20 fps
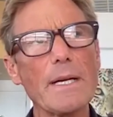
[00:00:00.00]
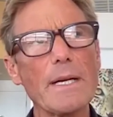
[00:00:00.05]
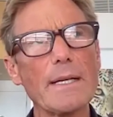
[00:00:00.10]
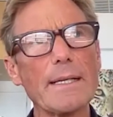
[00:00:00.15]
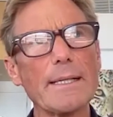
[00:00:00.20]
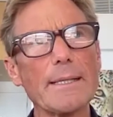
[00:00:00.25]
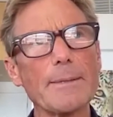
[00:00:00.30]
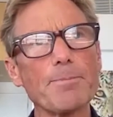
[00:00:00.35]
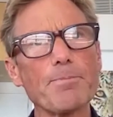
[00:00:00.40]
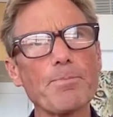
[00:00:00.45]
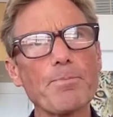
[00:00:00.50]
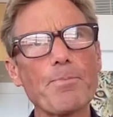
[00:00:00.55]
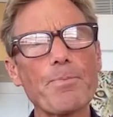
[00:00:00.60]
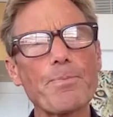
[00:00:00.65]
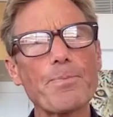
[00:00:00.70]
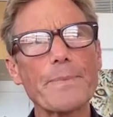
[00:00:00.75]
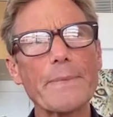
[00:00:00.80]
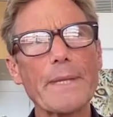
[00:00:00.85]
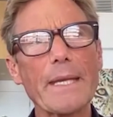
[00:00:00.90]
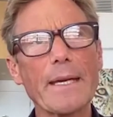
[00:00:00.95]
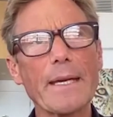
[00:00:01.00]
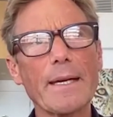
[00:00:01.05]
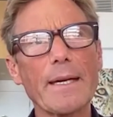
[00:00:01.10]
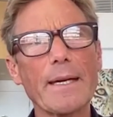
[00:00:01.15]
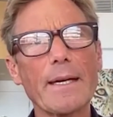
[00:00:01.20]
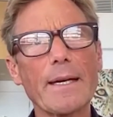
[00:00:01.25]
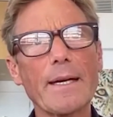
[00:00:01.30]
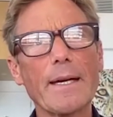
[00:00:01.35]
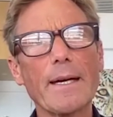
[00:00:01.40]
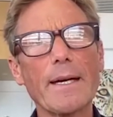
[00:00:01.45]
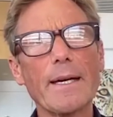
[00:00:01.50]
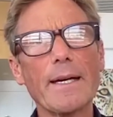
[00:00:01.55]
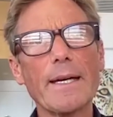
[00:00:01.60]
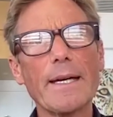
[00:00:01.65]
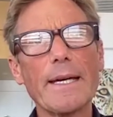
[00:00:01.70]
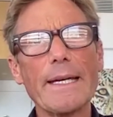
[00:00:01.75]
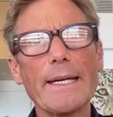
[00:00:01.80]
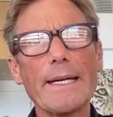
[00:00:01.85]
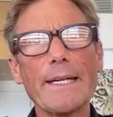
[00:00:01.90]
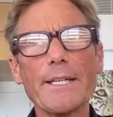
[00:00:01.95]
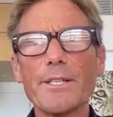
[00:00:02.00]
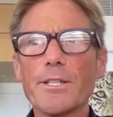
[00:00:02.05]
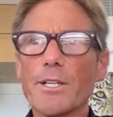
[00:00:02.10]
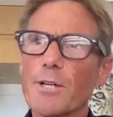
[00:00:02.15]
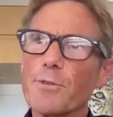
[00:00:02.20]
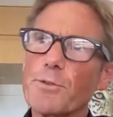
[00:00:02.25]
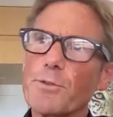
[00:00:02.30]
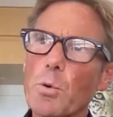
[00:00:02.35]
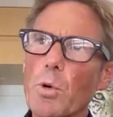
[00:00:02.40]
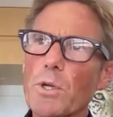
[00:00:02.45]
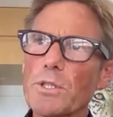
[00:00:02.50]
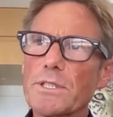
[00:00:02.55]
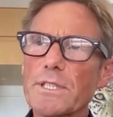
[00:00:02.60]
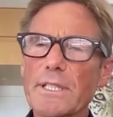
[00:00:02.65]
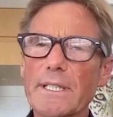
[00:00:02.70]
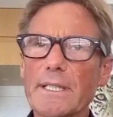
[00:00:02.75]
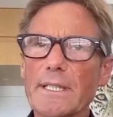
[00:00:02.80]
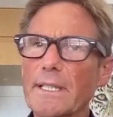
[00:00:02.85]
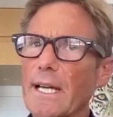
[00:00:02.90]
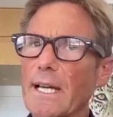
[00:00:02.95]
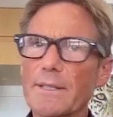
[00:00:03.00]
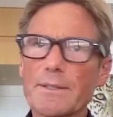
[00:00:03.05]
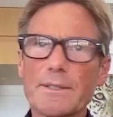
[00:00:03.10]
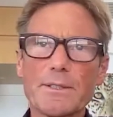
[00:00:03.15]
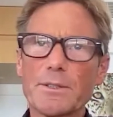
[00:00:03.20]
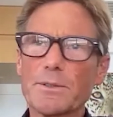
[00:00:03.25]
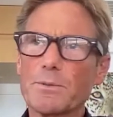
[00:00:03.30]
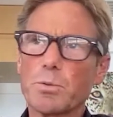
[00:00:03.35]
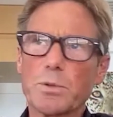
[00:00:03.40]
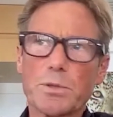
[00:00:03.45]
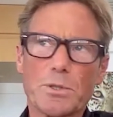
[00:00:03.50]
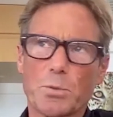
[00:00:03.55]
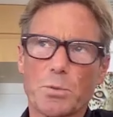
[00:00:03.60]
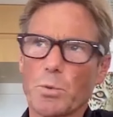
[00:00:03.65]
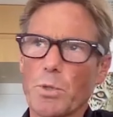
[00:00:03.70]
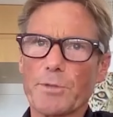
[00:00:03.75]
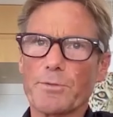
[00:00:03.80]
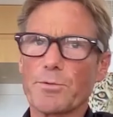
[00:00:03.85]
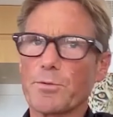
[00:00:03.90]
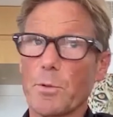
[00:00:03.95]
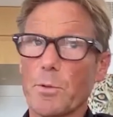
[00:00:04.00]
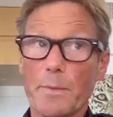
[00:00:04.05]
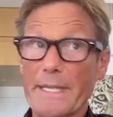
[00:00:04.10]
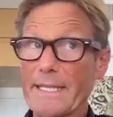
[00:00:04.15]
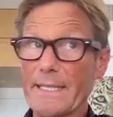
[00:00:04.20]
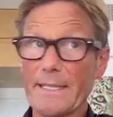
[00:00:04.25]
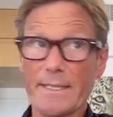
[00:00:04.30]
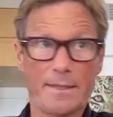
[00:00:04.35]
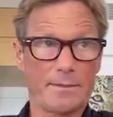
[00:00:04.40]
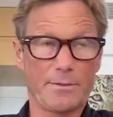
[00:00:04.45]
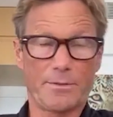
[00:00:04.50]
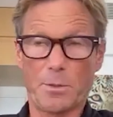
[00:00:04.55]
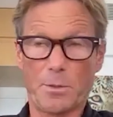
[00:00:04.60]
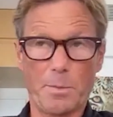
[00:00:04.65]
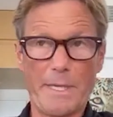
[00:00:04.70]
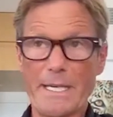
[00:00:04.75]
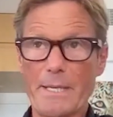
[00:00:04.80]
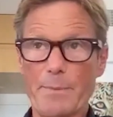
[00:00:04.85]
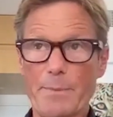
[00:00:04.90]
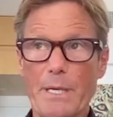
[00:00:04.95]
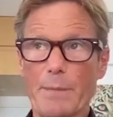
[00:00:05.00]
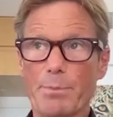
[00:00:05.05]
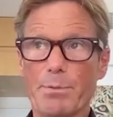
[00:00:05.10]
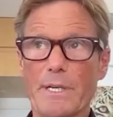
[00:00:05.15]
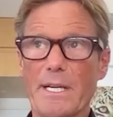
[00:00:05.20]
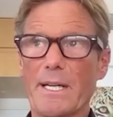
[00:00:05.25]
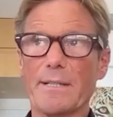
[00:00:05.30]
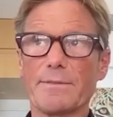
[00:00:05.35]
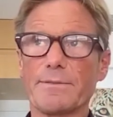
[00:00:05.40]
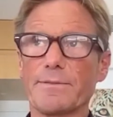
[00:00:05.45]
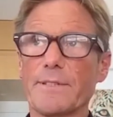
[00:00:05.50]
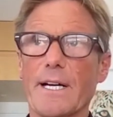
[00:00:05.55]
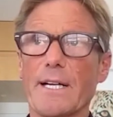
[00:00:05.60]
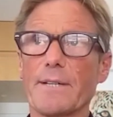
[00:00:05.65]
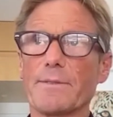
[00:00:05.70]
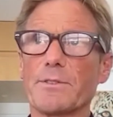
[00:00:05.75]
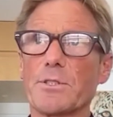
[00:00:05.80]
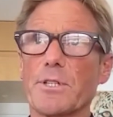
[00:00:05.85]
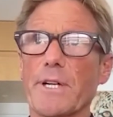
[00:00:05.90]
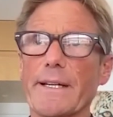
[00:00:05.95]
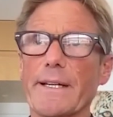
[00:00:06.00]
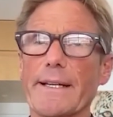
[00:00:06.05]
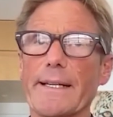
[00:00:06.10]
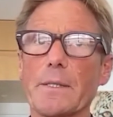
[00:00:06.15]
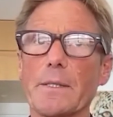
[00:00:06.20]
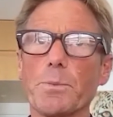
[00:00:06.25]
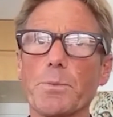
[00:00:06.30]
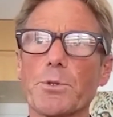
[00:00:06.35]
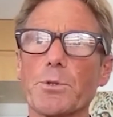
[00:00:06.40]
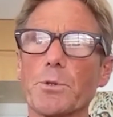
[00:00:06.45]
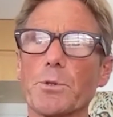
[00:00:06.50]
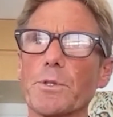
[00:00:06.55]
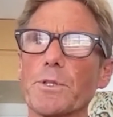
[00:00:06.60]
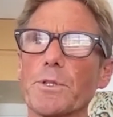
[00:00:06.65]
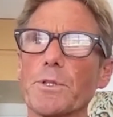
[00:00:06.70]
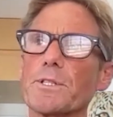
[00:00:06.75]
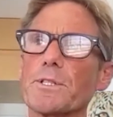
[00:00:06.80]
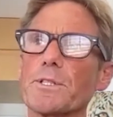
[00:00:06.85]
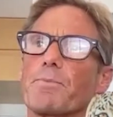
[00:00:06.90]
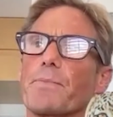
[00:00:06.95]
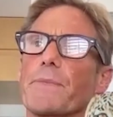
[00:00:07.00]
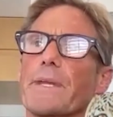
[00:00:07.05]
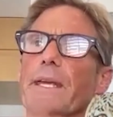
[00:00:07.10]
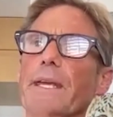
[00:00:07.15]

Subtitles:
If you want it's worked for me and for many people I've tried to help through this,